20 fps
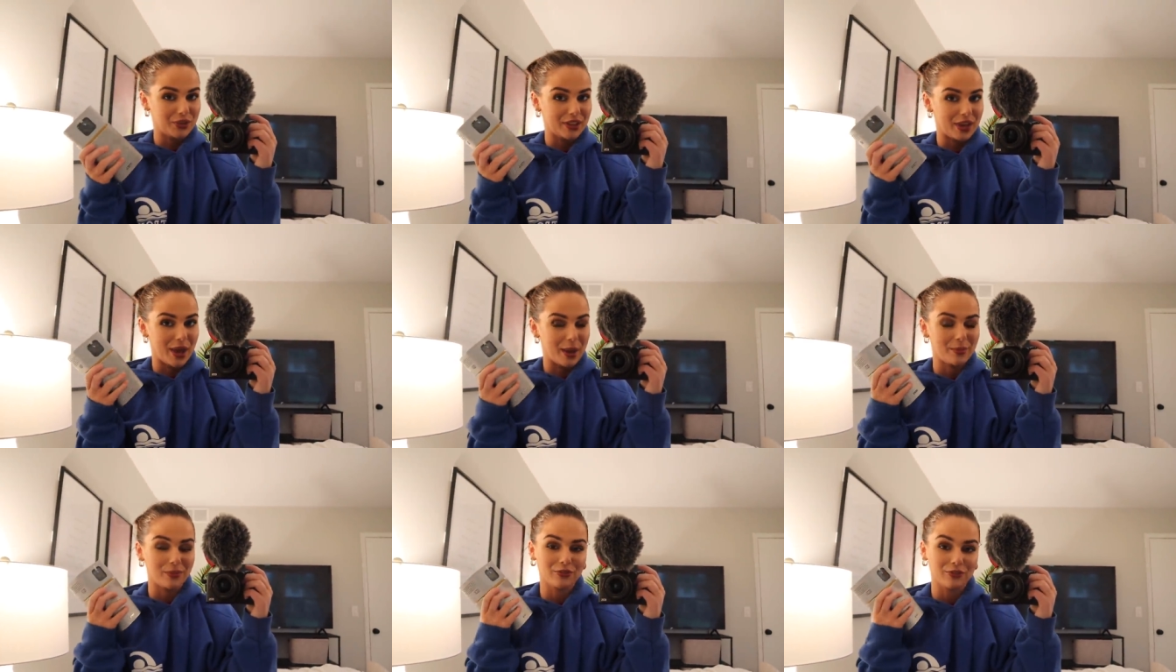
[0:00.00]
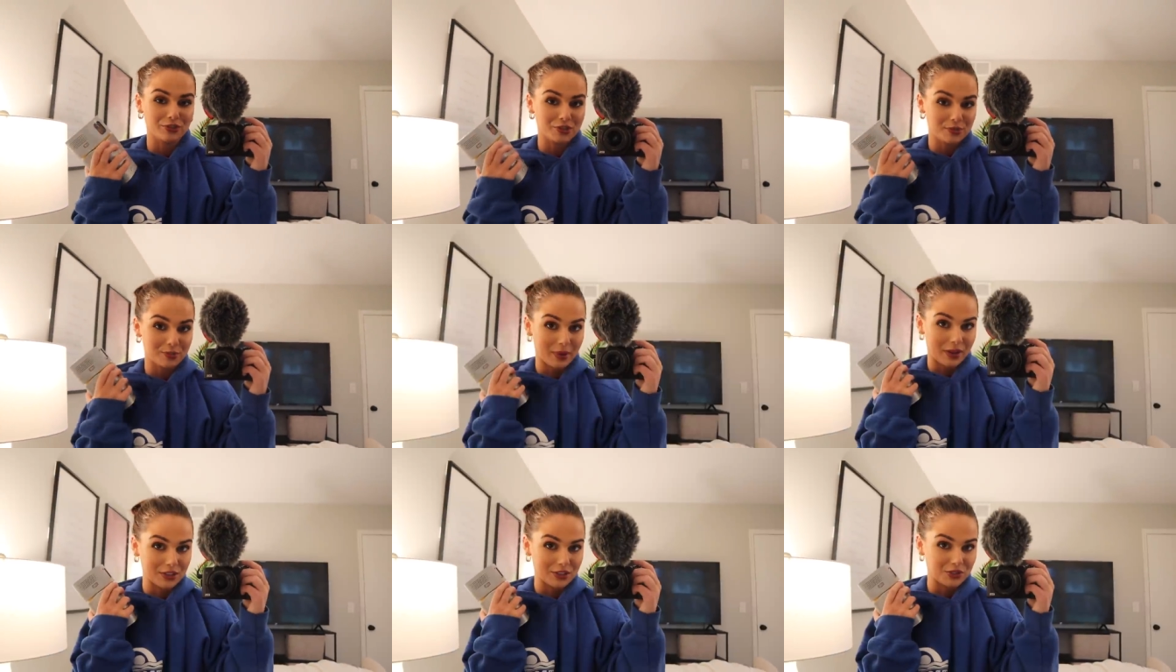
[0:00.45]
to them for
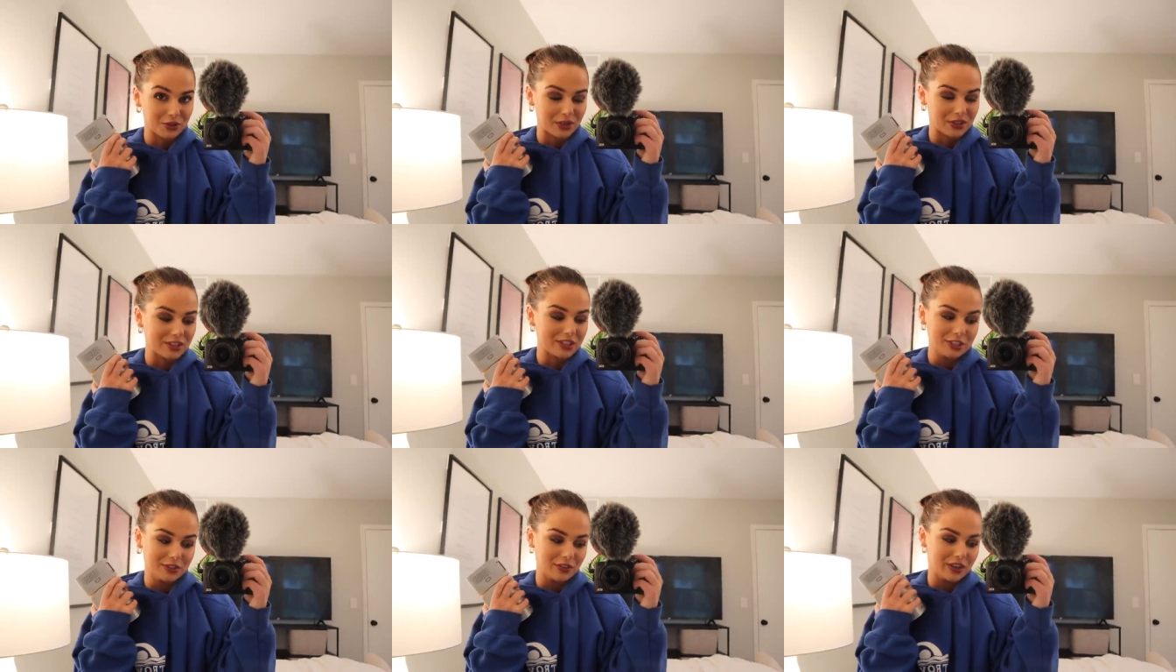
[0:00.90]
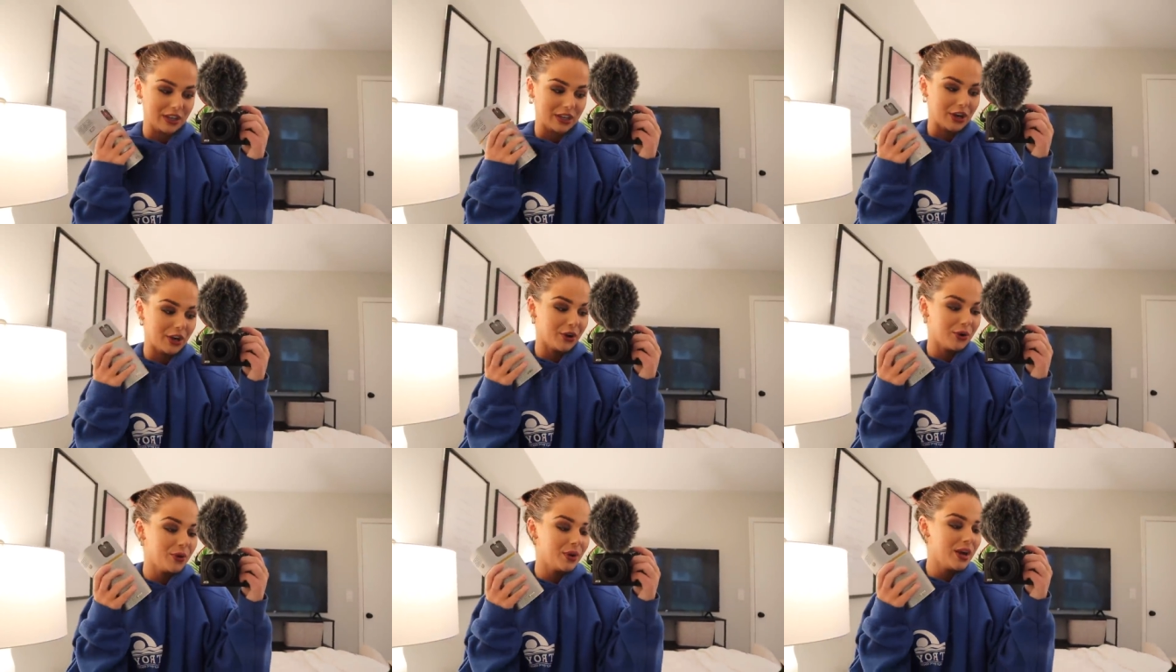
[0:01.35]
sponsoring this
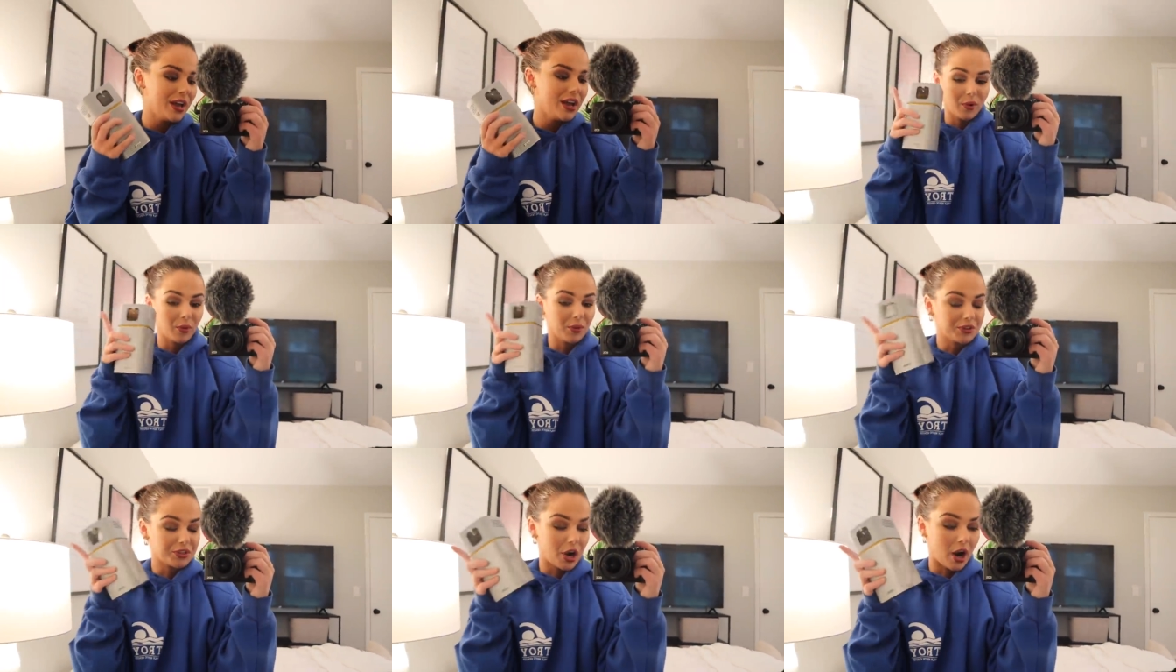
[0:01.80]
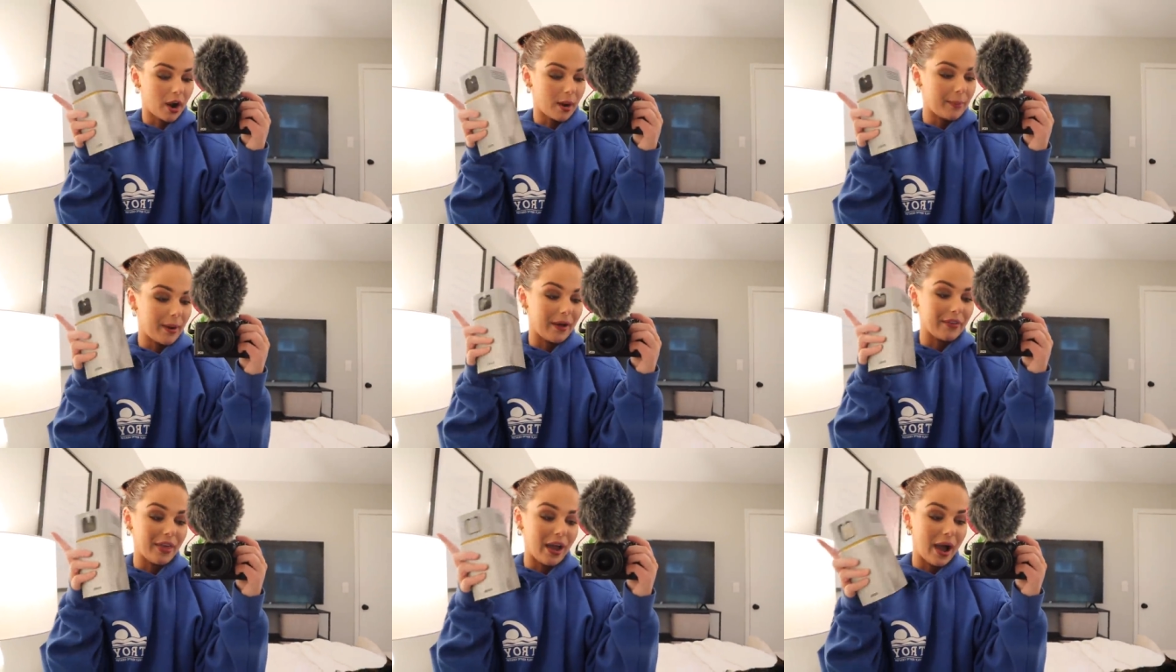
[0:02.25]
video, but we'll talk
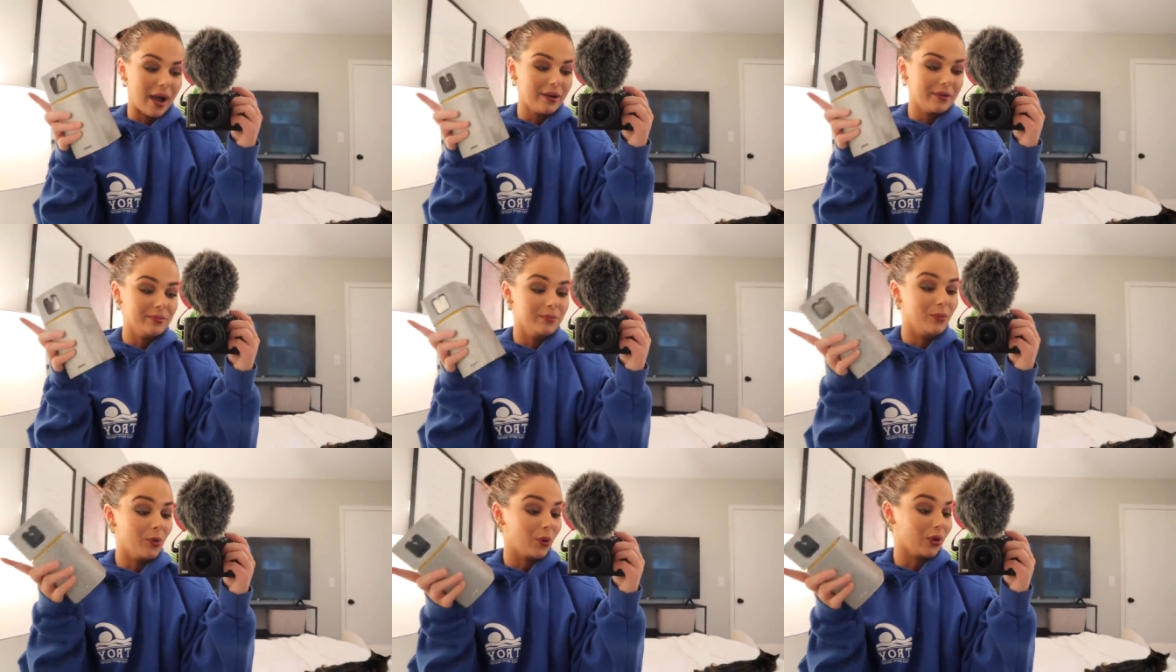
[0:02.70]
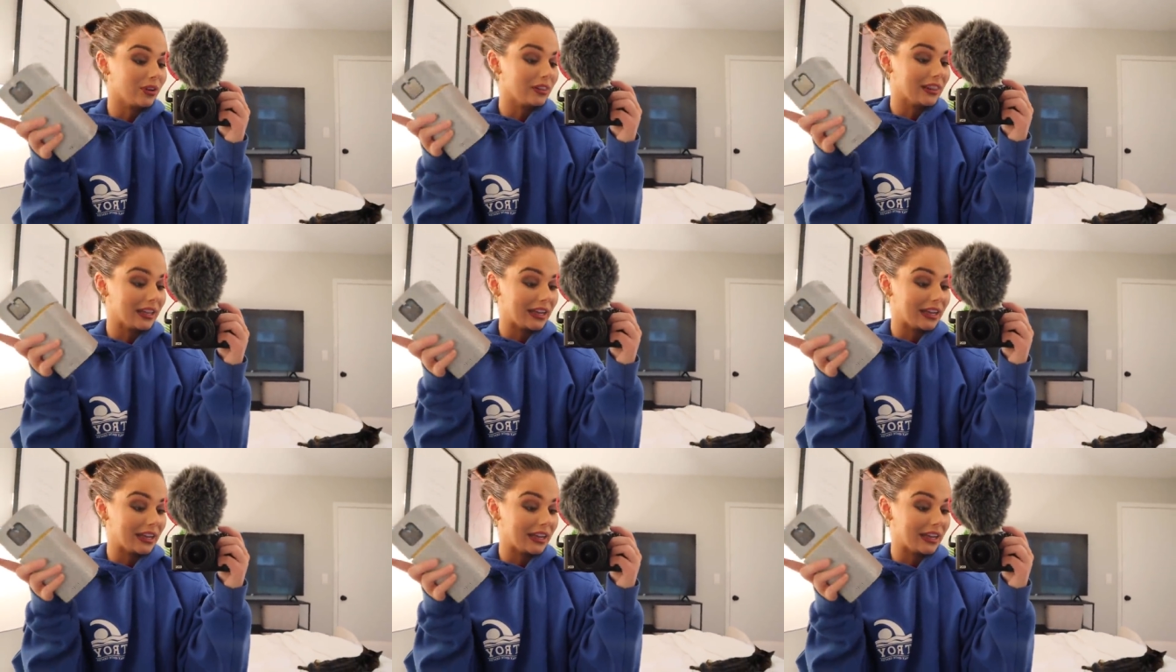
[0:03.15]
about that more